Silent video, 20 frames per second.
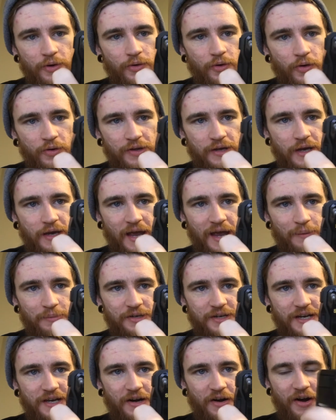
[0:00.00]
We were only
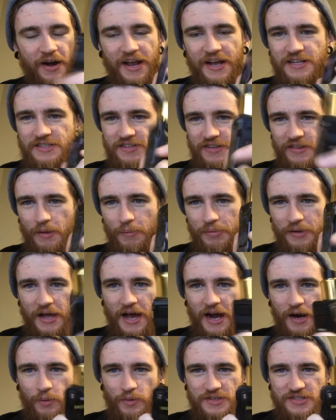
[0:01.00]
able to get our hands on the
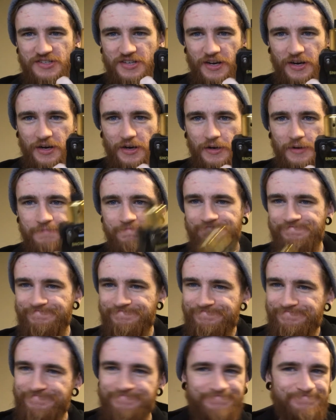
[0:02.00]
black ones here.
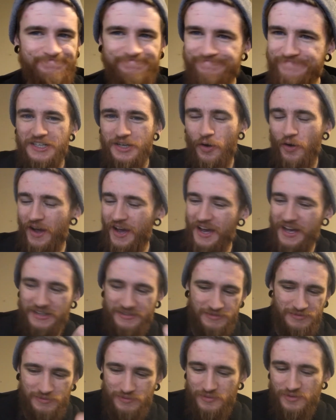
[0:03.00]
Go ahead
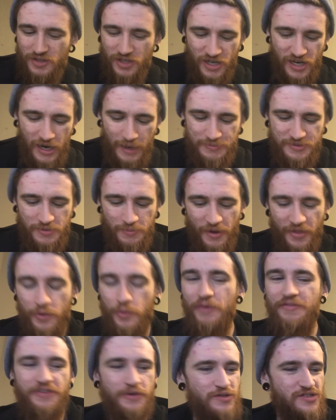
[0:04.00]
and look up some
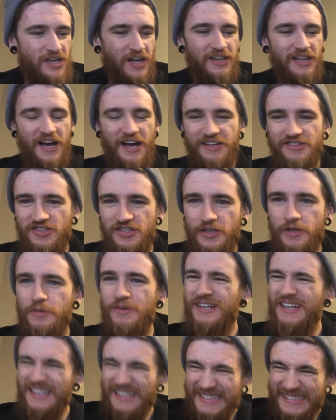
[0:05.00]
other reviews online
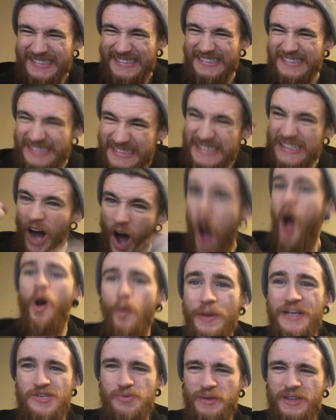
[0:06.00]
too.
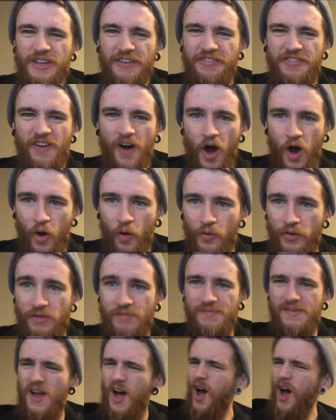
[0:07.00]
Always with the phone.